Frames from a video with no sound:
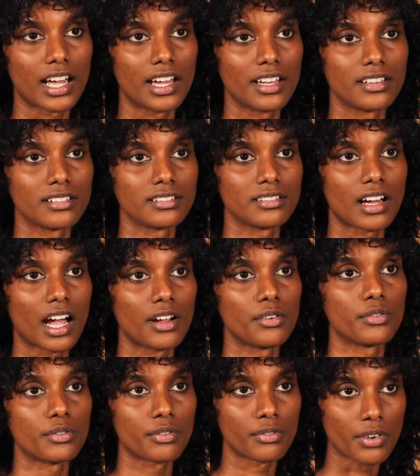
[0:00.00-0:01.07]
and I
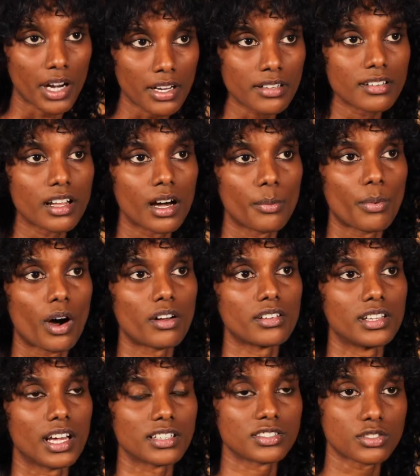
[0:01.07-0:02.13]
read
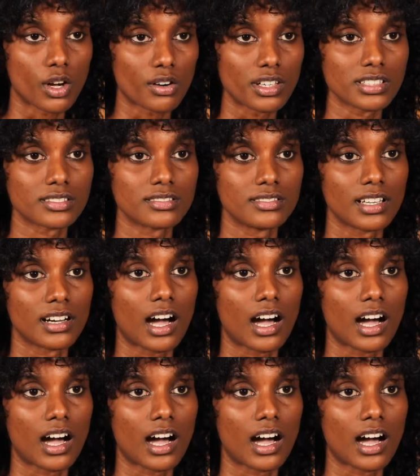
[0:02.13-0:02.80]
about their stories,